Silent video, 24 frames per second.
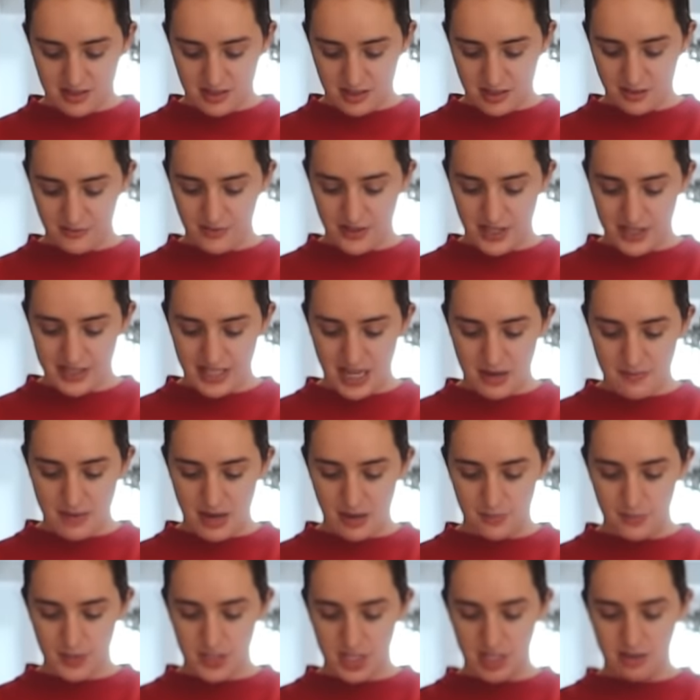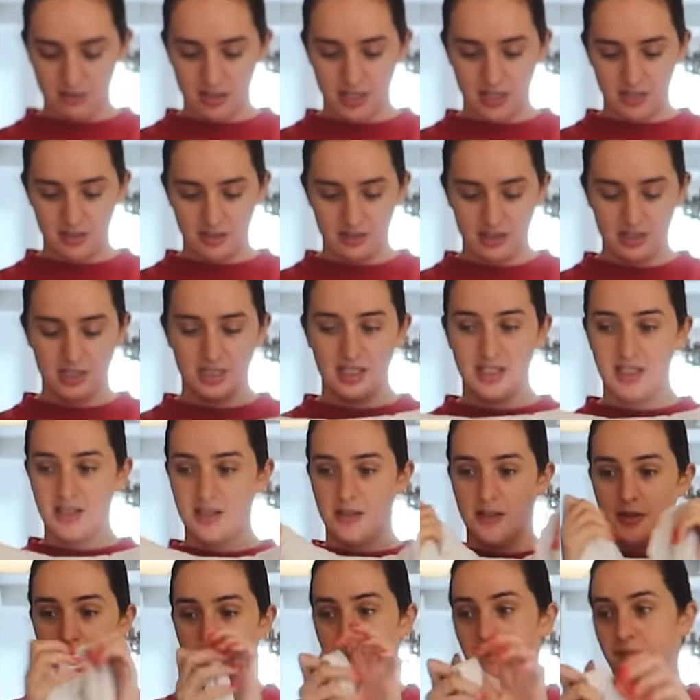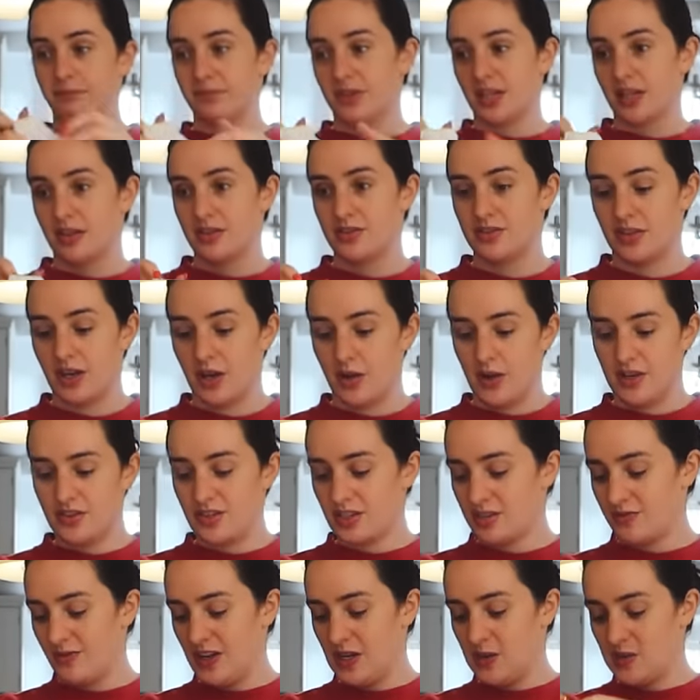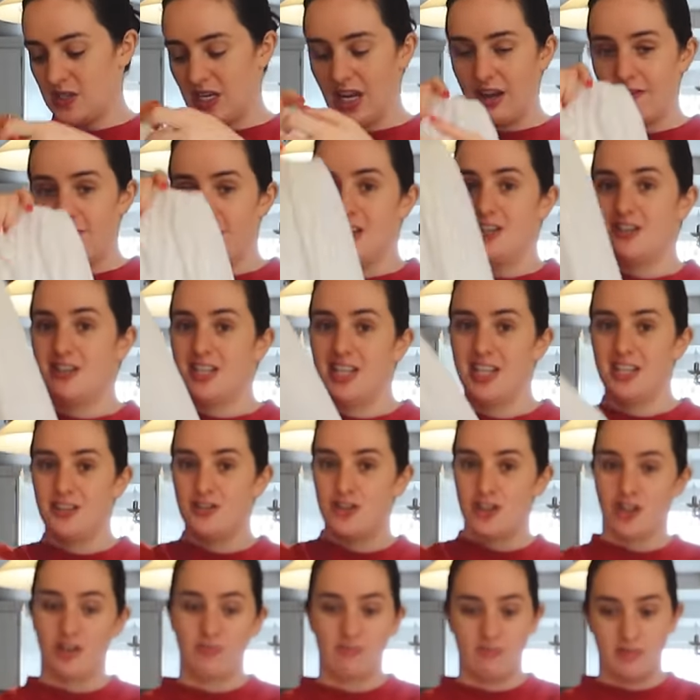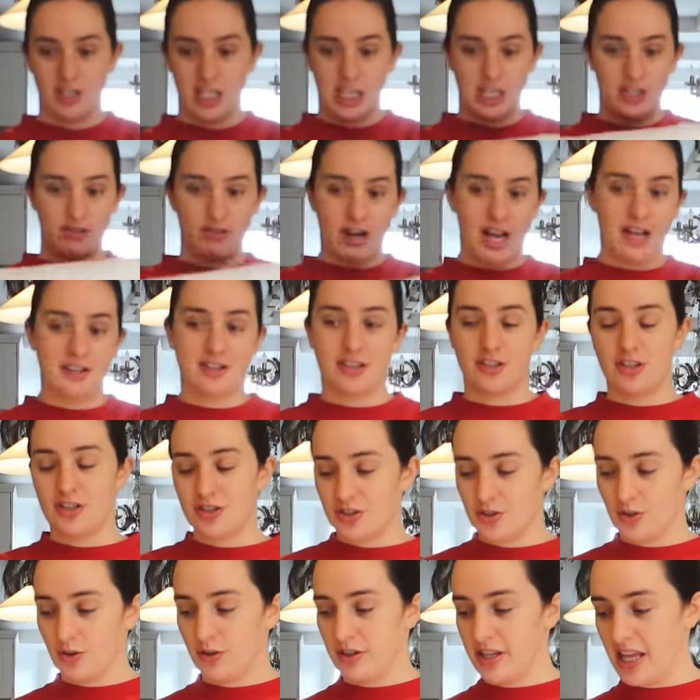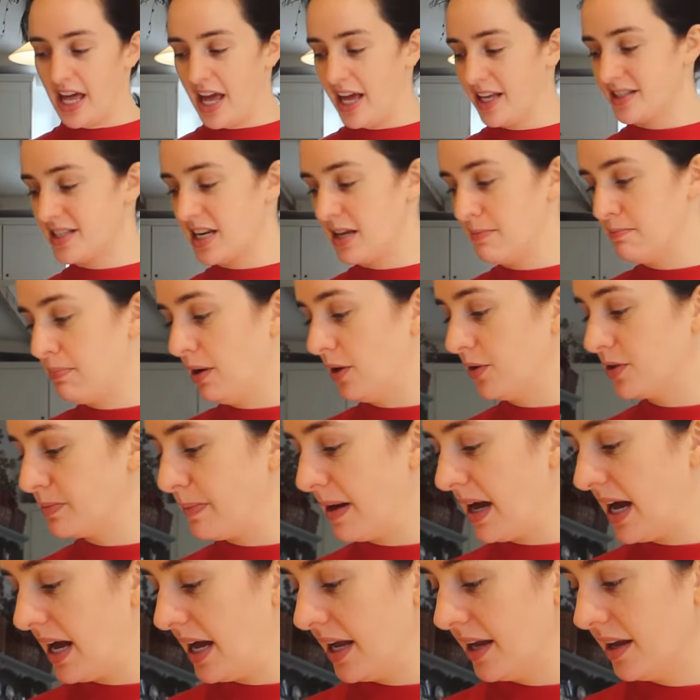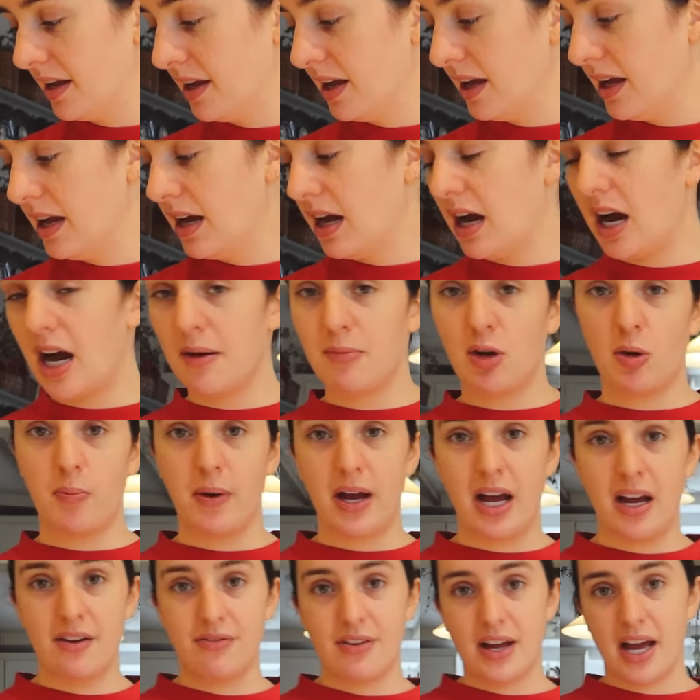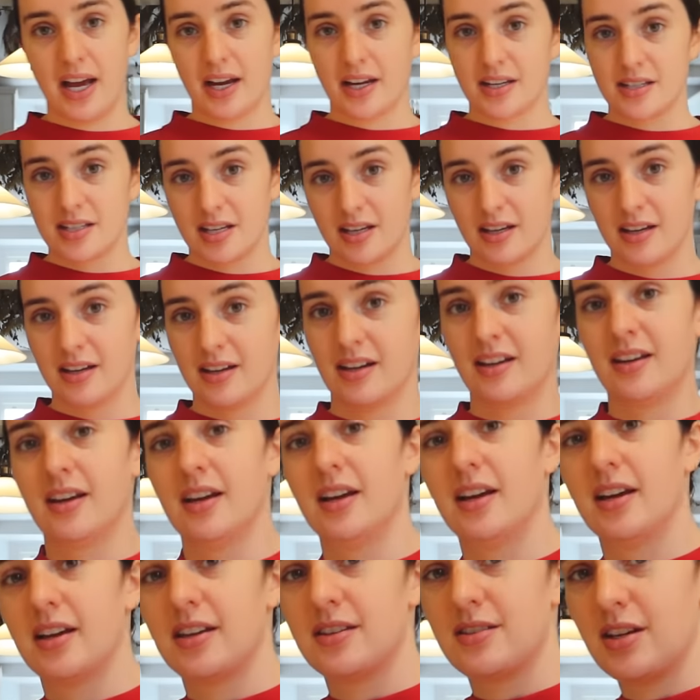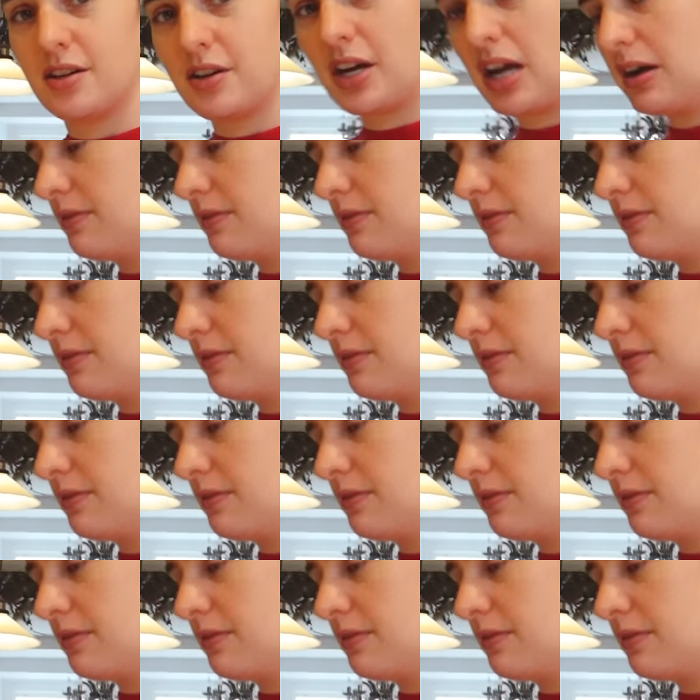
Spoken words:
to find that amount of material. So it just feels like a vintage dress. I just saw it there. It's an impulse buy. I'm not perfect. Don't